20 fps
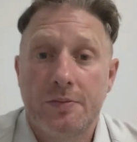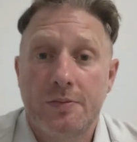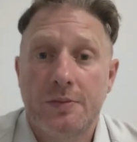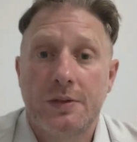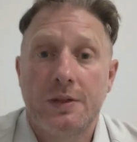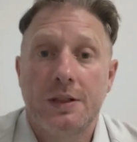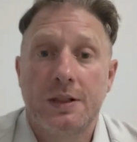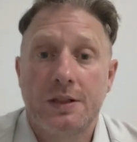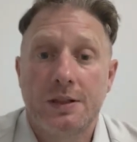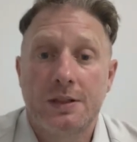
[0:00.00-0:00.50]

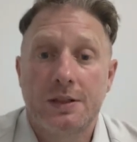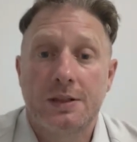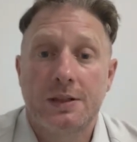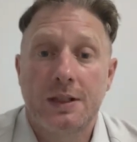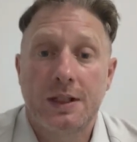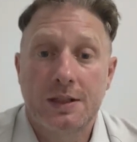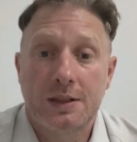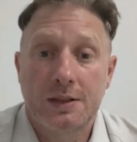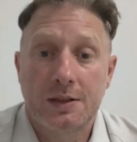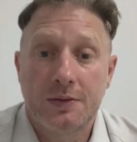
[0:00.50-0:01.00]
that
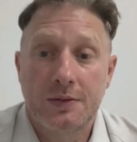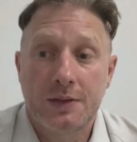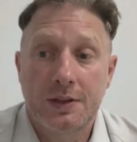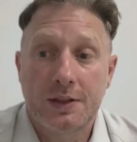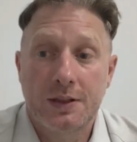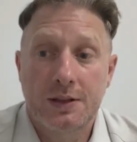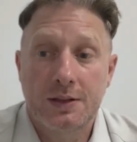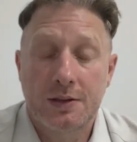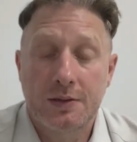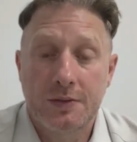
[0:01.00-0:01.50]
starts the
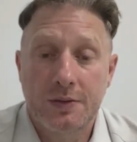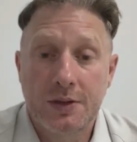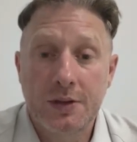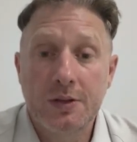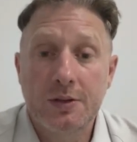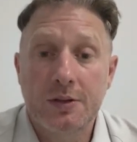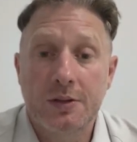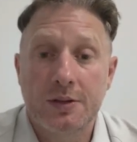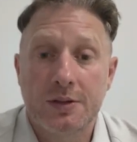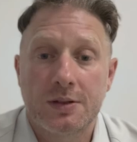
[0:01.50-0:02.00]
Fast and
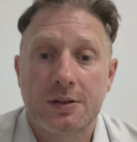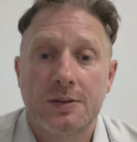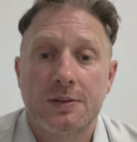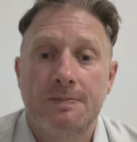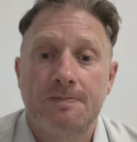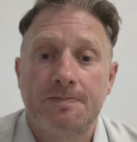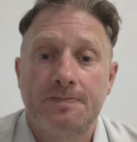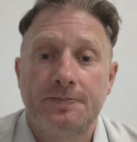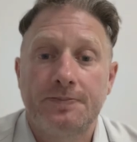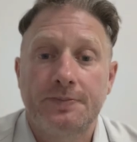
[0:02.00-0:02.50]
Furious
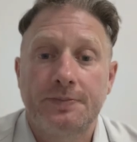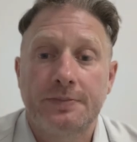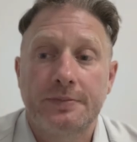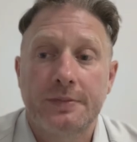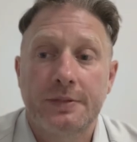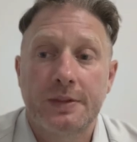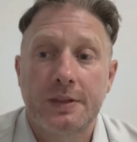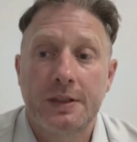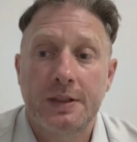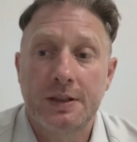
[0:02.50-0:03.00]

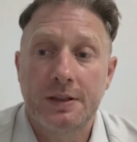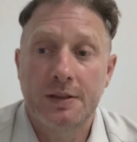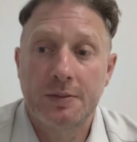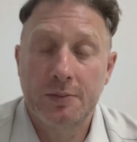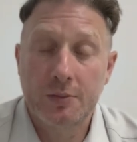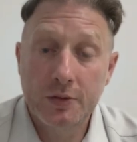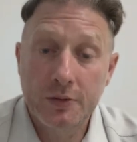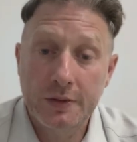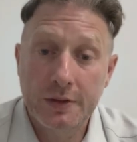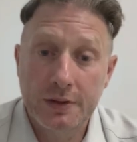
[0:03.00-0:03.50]

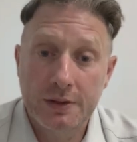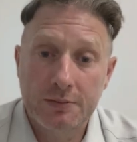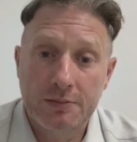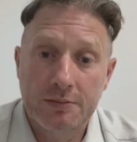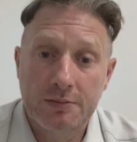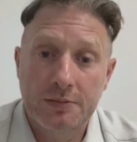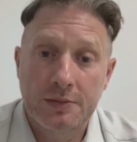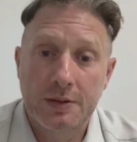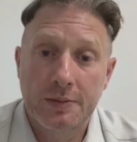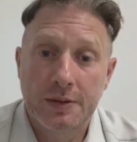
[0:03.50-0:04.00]
movie,
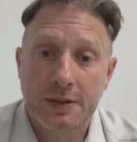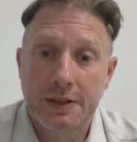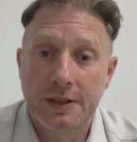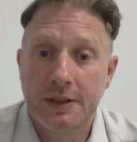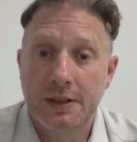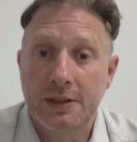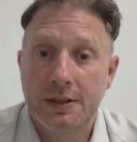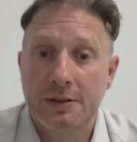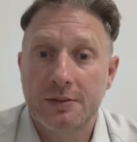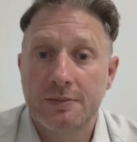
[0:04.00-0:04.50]
the
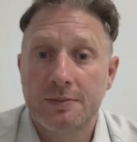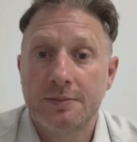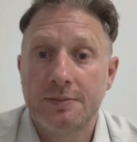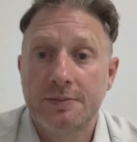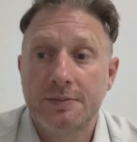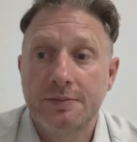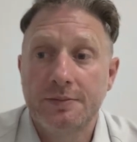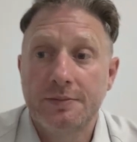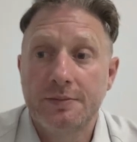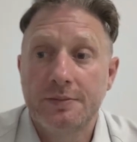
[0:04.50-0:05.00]
beginning.
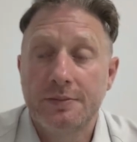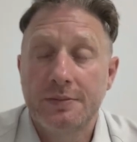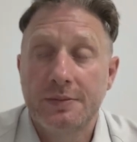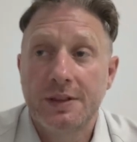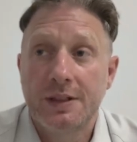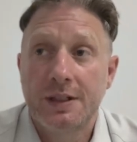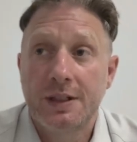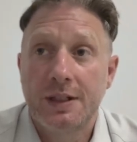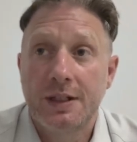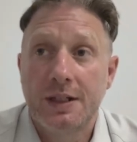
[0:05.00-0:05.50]

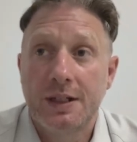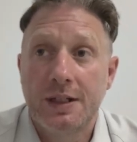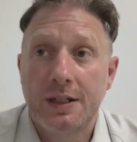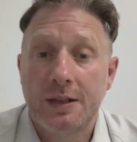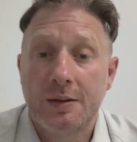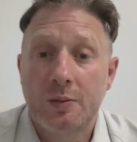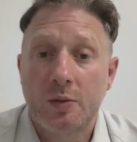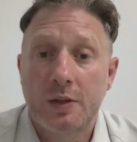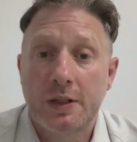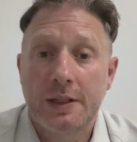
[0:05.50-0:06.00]
And
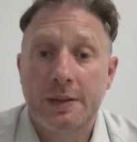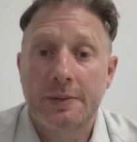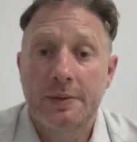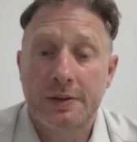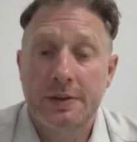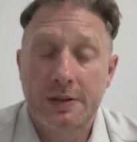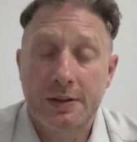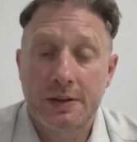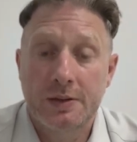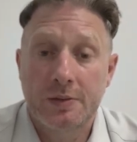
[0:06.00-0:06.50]
what
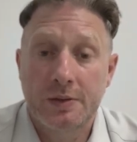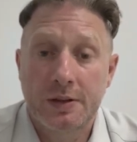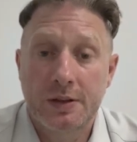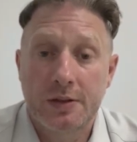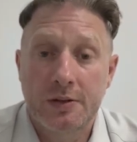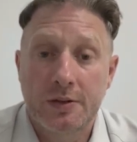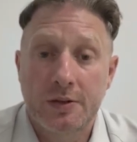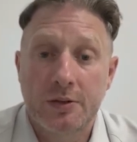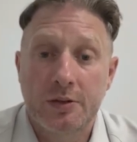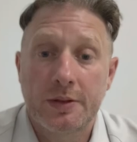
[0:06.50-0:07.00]
happens is when
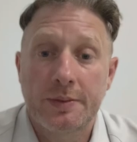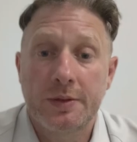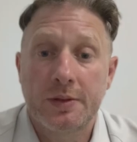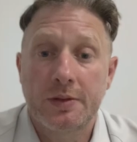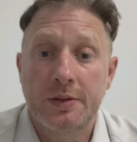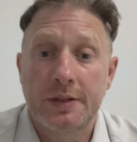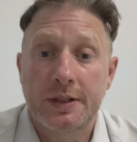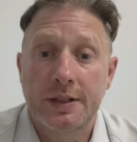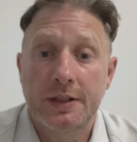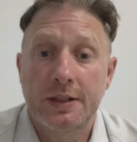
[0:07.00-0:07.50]
they're a criminal,
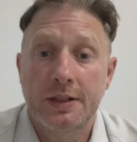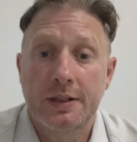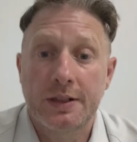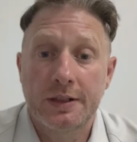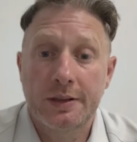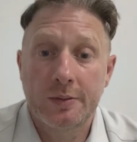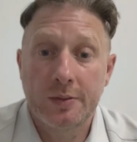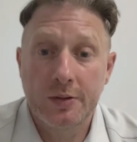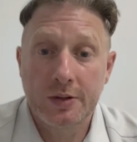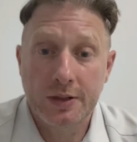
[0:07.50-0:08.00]
they can't
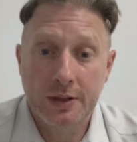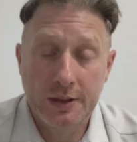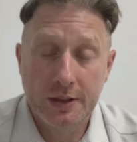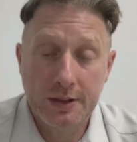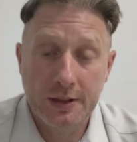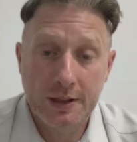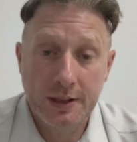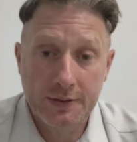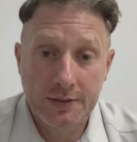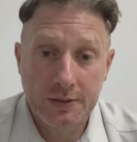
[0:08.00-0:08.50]
get work and
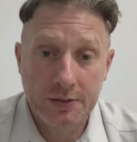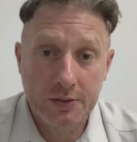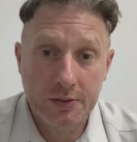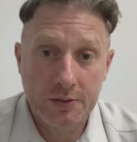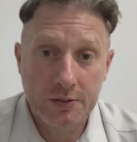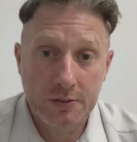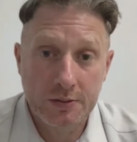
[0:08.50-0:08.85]
they have to